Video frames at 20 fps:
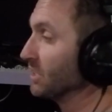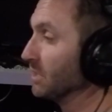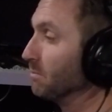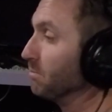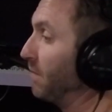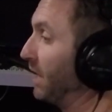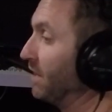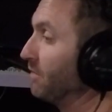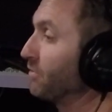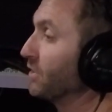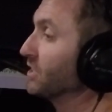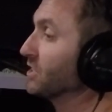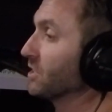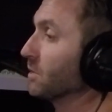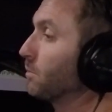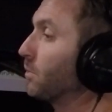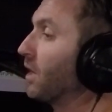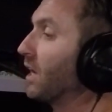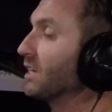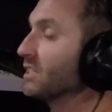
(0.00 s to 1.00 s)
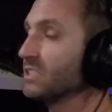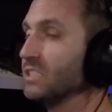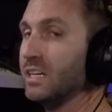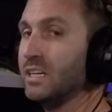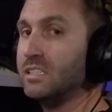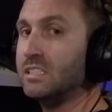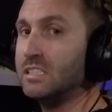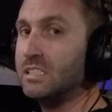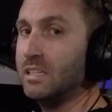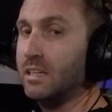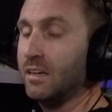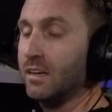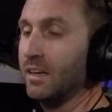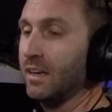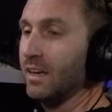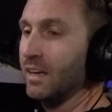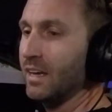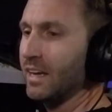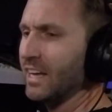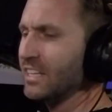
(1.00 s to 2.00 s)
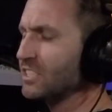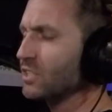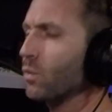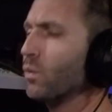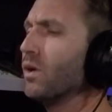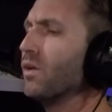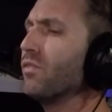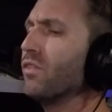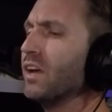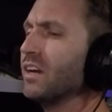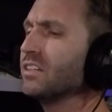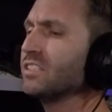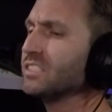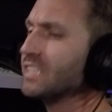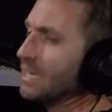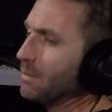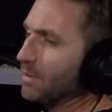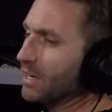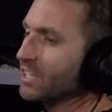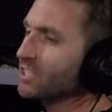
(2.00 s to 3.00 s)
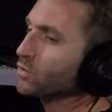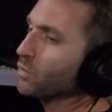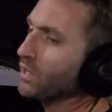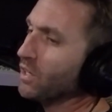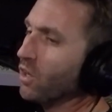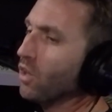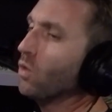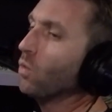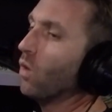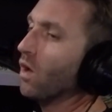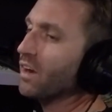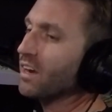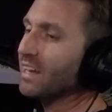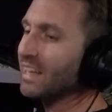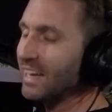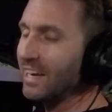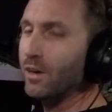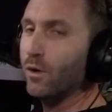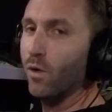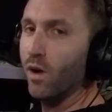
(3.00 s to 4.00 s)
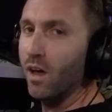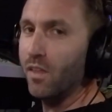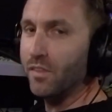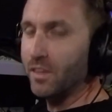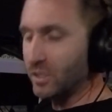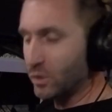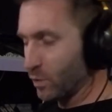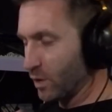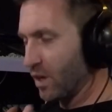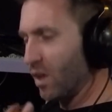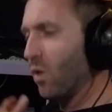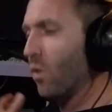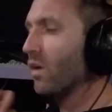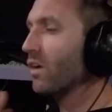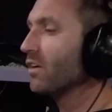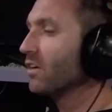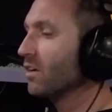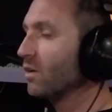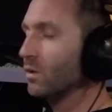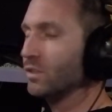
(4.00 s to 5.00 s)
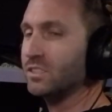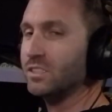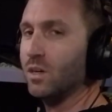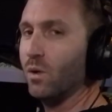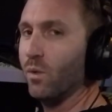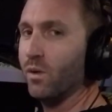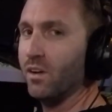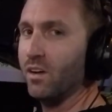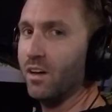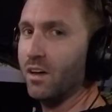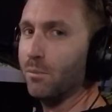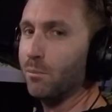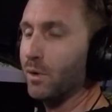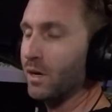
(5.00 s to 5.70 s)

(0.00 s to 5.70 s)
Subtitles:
It benefits the process. It's a weird thing to say because we all want an ear on this. We all want to know what's going on.